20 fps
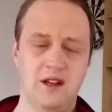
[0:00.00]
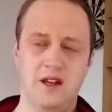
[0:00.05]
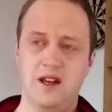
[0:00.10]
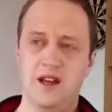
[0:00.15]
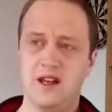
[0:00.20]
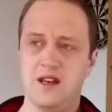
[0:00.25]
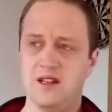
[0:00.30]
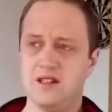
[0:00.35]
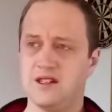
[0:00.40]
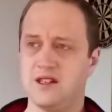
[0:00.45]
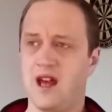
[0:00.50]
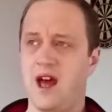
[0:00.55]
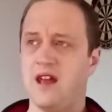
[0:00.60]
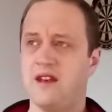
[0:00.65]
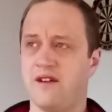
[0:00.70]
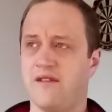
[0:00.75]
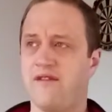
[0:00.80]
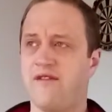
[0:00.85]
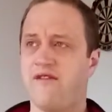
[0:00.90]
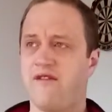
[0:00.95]
it is
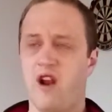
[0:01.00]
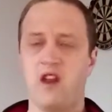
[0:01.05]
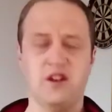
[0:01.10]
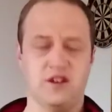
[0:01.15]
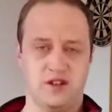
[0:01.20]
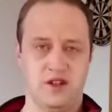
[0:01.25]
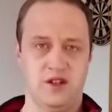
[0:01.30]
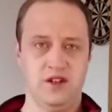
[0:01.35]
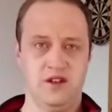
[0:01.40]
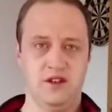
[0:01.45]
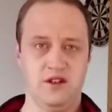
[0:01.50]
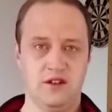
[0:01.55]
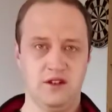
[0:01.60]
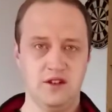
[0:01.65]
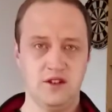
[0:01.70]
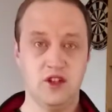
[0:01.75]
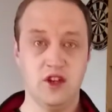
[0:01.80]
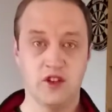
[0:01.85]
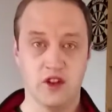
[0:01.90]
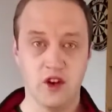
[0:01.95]
an affront
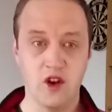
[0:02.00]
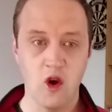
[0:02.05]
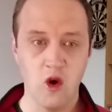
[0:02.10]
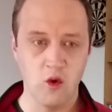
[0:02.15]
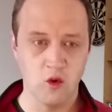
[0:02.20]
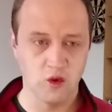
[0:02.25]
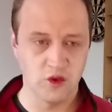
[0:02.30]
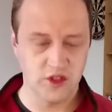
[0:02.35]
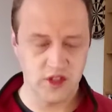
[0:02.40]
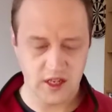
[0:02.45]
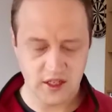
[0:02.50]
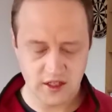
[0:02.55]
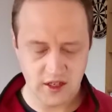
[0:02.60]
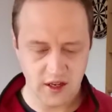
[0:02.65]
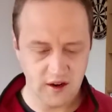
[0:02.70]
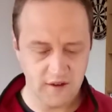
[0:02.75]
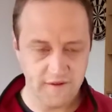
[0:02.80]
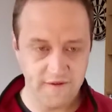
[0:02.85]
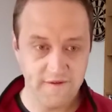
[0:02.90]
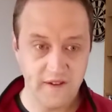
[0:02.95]
to the nose. It's
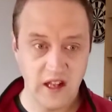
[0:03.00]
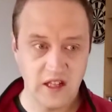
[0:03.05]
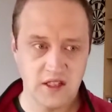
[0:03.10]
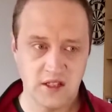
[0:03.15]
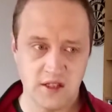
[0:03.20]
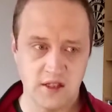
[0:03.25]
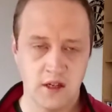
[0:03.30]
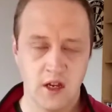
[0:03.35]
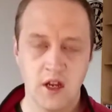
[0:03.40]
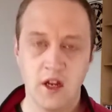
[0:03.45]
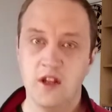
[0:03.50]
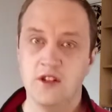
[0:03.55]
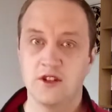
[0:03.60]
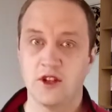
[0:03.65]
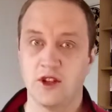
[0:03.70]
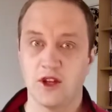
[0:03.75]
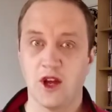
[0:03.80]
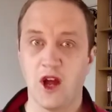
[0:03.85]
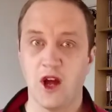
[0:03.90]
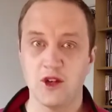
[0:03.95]
an offence to
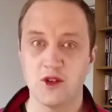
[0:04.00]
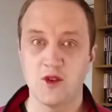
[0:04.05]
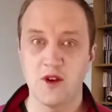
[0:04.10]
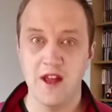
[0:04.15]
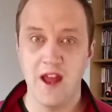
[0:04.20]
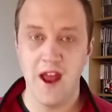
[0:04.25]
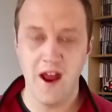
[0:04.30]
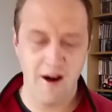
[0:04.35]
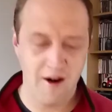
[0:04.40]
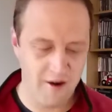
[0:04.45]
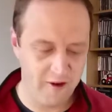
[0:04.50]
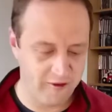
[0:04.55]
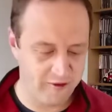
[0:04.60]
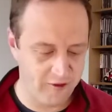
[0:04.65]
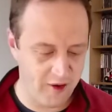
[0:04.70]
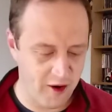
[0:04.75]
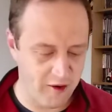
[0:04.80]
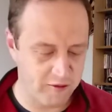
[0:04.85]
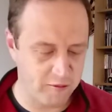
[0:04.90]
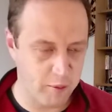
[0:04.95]
the country air
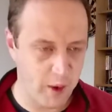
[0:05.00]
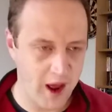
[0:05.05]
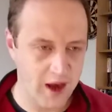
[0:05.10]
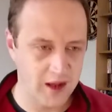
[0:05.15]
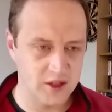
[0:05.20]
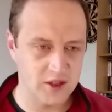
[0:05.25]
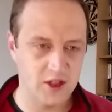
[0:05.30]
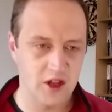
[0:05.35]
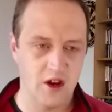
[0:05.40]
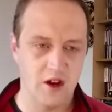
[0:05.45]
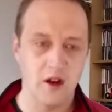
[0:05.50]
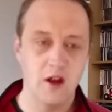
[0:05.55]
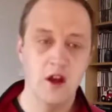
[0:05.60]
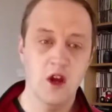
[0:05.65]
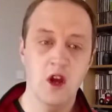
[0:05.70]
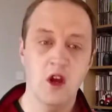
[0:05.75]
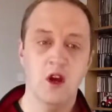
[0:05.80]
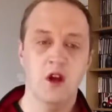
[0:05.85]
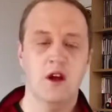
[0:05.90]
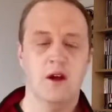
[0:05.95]
of, of Brannockstown.
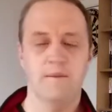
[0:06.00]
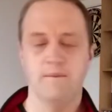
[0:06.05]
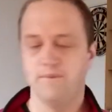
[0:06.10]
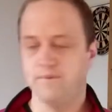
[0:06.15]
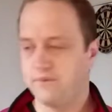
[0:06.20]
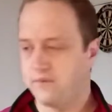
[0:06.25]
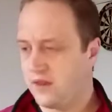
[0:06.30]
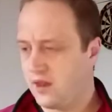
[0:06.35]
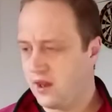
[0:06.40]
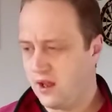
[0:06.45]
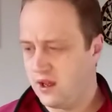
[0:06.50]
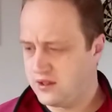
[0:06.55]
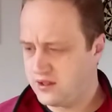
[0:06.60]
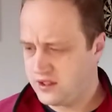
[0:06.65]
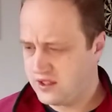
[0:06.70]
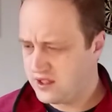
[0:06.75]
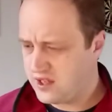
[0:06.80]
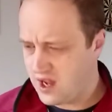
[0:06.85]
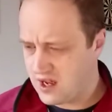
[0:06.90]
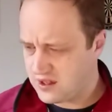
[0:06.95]
Um,
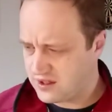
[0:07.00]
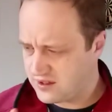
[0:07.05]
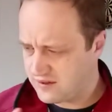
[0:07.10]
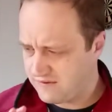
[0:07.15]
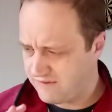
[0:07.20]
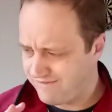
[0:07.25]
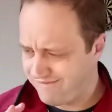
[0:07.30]
just